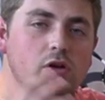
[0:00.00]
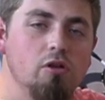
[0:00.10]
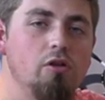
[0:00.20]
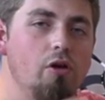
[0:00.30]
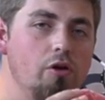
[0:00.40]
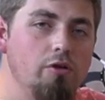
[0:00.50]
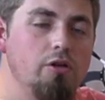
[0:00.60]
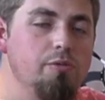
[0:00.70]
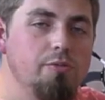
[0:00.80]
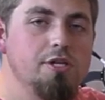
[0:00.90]
not the
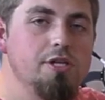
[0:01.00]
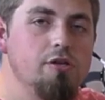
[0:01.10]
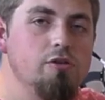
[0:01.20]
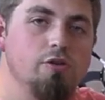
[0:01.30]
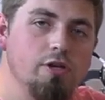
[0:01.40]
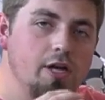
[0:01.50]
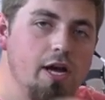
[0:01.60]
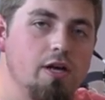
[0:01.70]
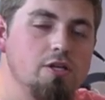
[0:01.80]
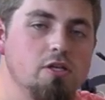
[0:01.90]
only machine you can
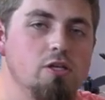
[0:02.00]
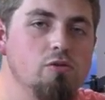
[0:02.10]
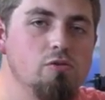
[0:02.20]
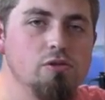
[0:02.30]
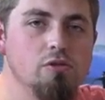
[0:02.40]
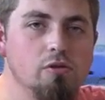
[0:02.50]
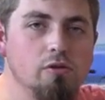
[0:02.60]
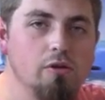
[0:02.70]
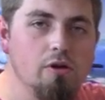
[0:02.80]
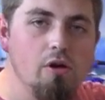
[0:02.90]
actually use it
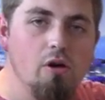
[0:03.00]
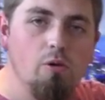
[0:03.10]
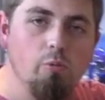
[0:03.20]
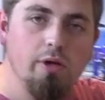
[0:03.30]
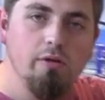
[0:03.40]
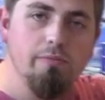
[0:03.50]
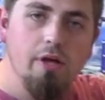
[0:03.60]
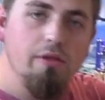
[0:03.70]
on? Well,